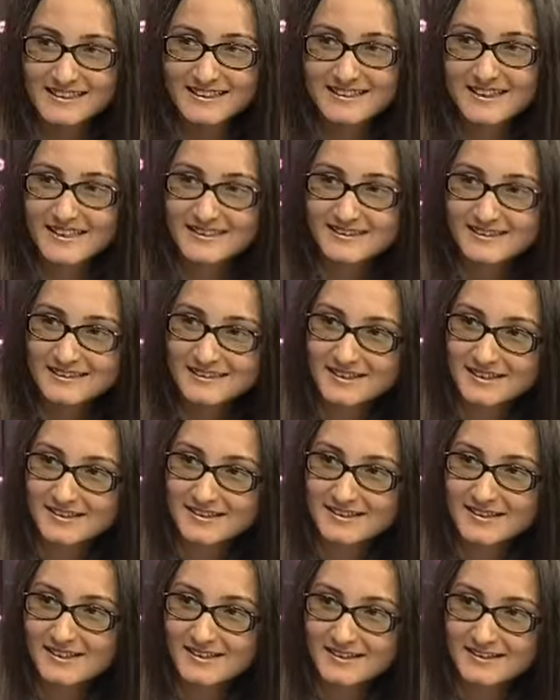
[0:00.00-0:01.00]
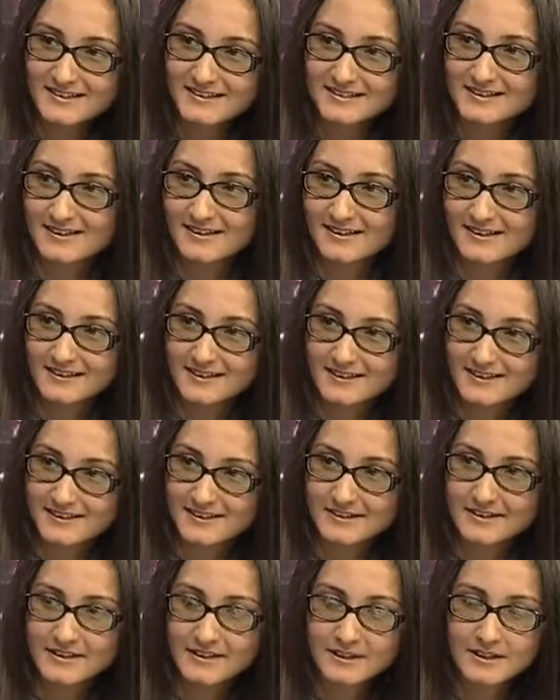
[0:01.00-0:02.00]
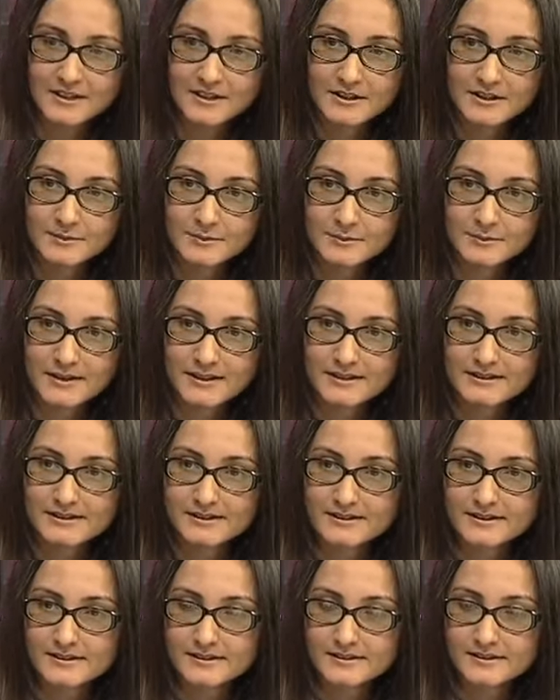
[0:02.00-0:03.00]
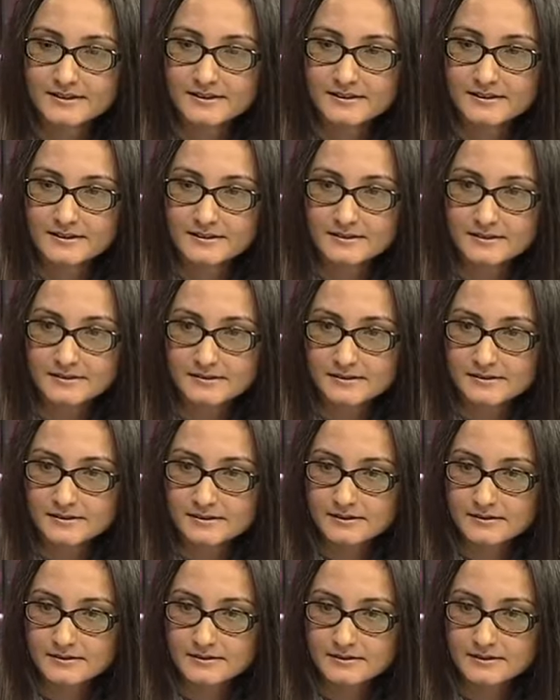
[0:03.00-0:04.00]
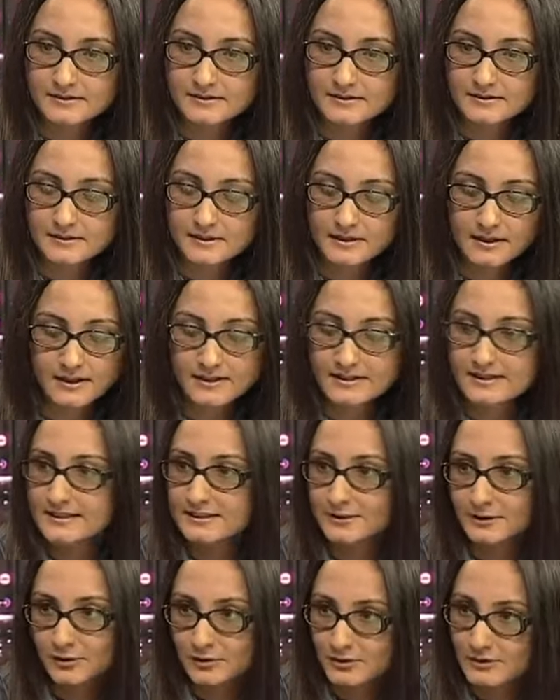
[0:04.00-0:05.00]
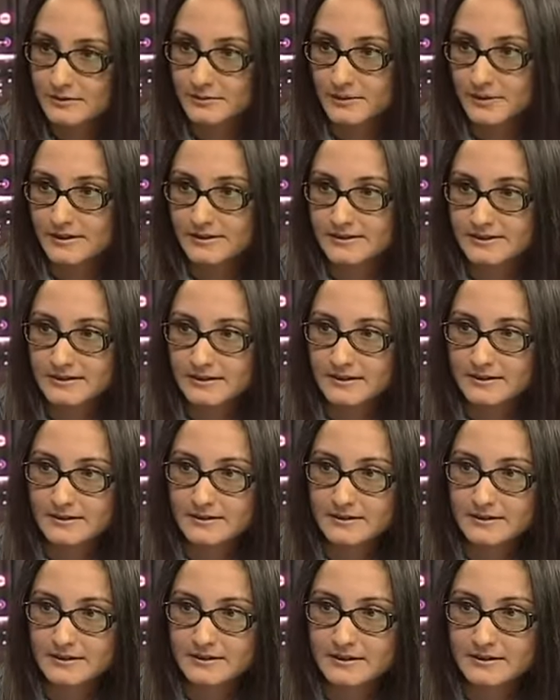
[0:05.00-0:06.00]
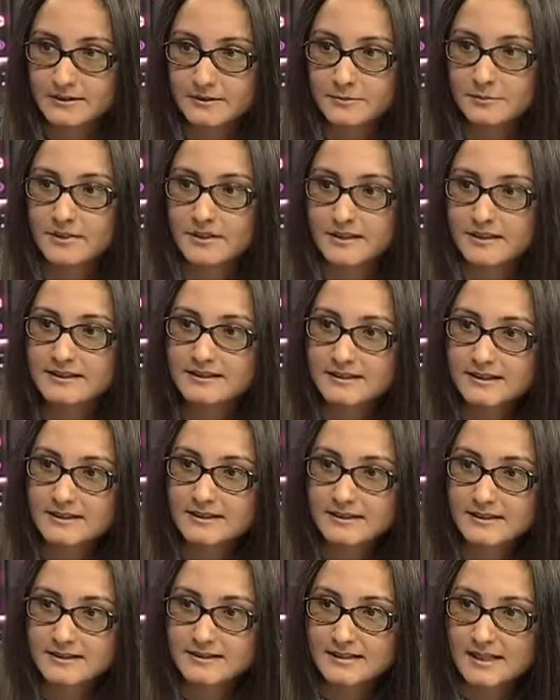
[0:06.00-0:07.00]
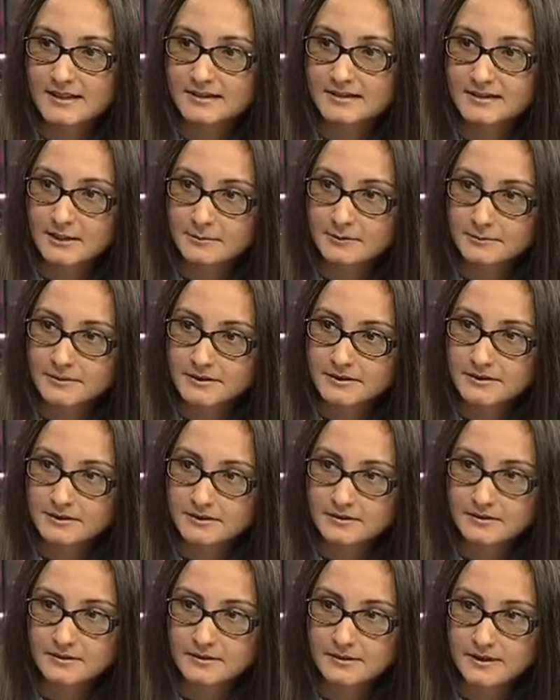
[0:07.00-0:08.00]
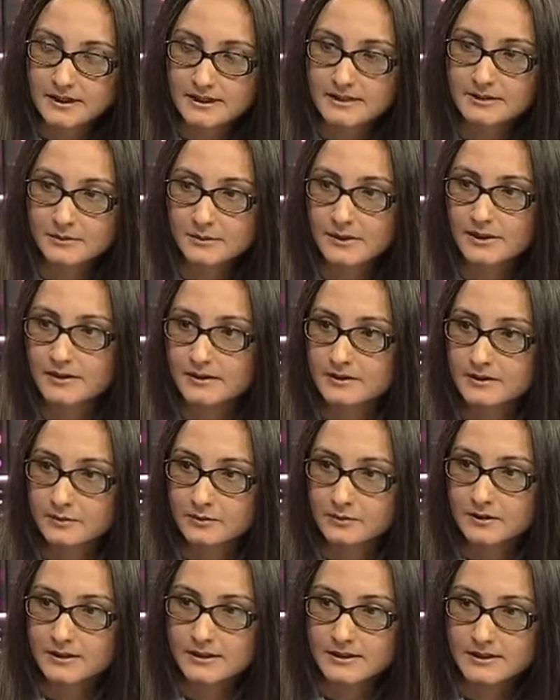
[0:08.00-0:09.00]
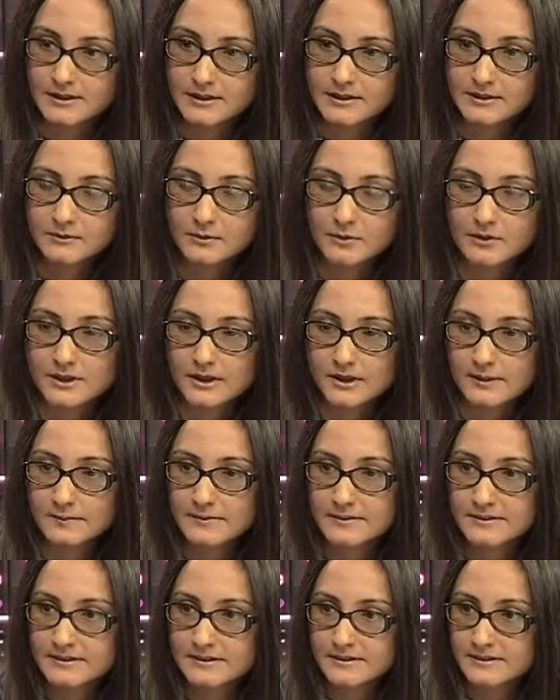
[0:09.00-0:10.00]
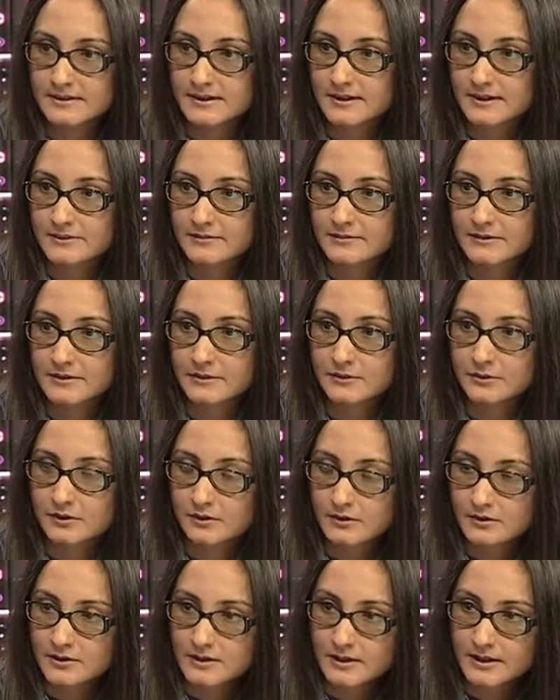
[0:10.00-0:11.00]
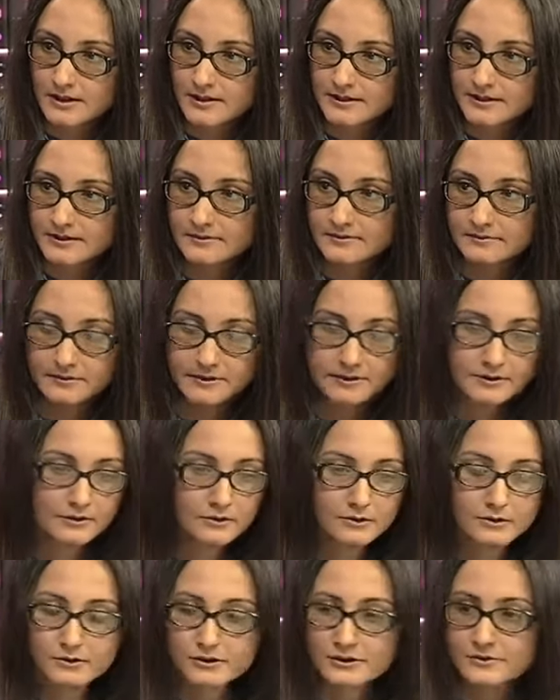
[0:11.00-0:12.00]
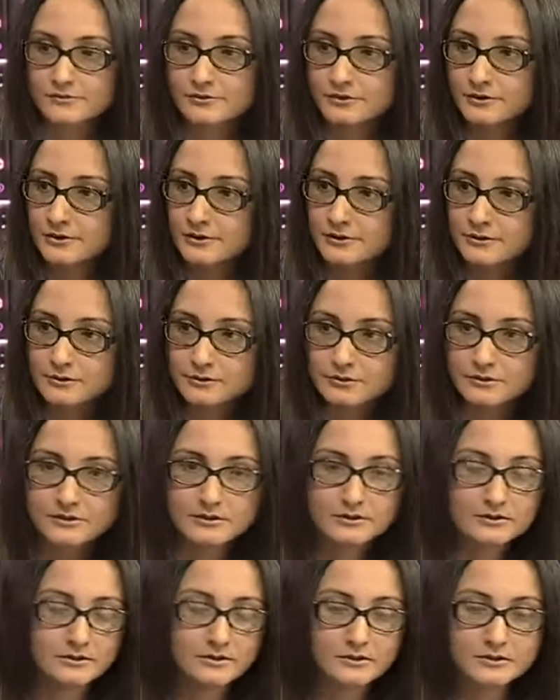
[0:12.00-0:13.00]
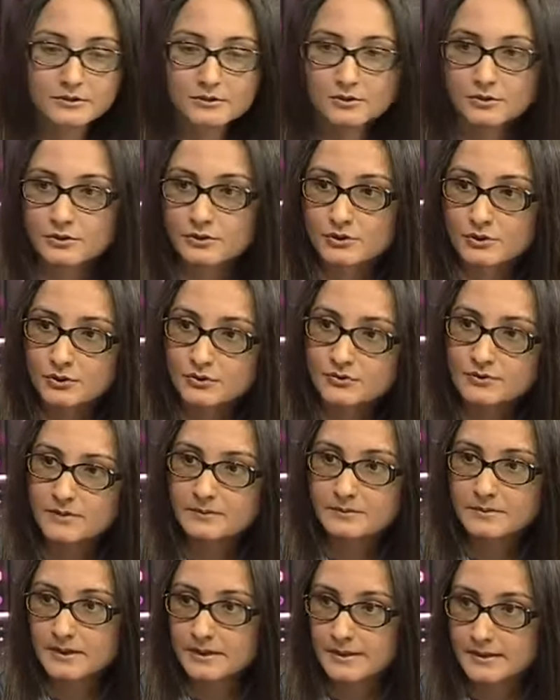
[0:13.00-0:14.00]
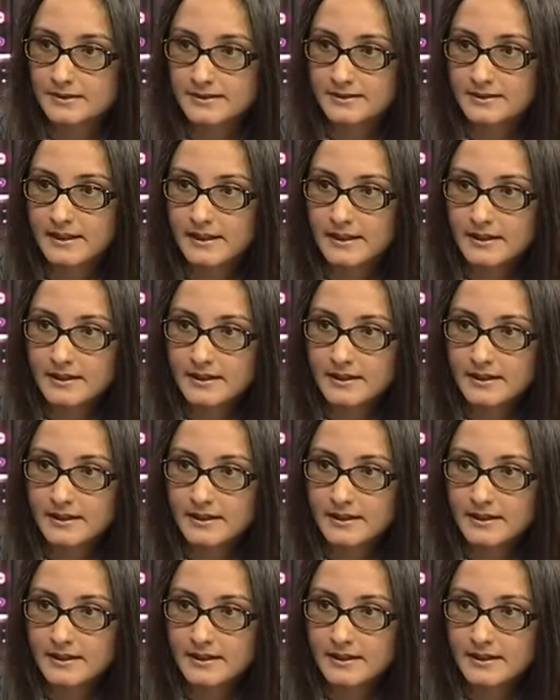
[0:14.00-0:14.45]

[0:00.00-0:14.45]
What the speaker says: It hasn't done that exactly, but at least not in Pakistan. Yeah. But it has happened elsewhere in the world. And what happens is that when you're online, when you're looking for news and you go to news websites,